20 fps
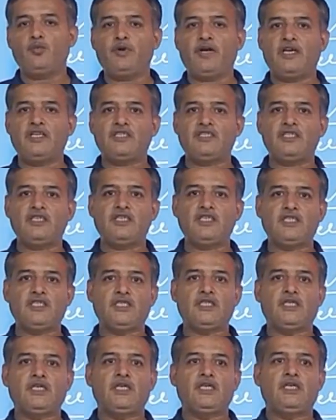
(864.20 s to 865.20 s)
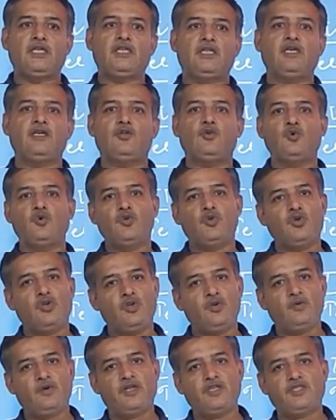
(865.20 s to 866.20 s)
branches, the two
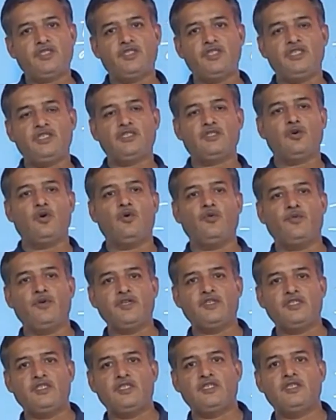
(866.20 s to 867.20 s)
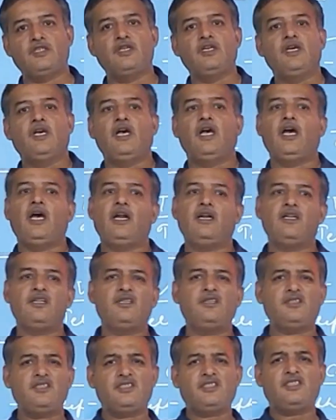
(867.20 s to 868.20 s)
universities, offices, and
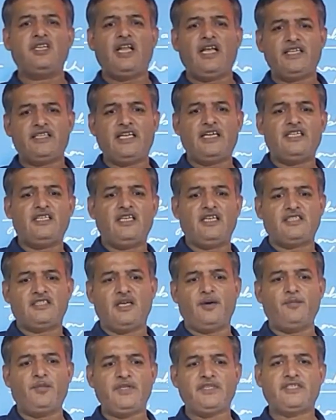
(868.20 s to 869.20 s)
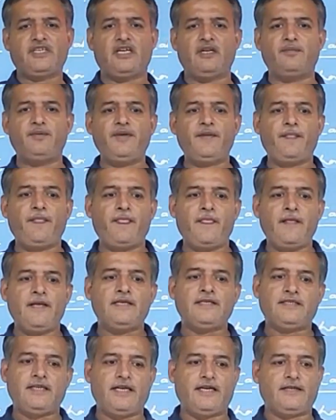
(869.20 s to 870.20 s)
like that the examples can be
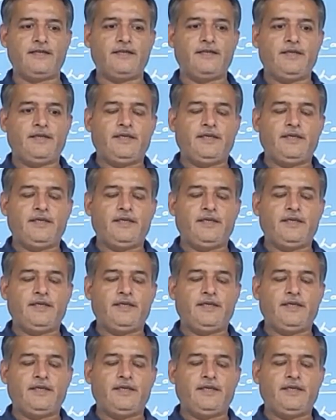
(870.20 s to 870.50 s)
set.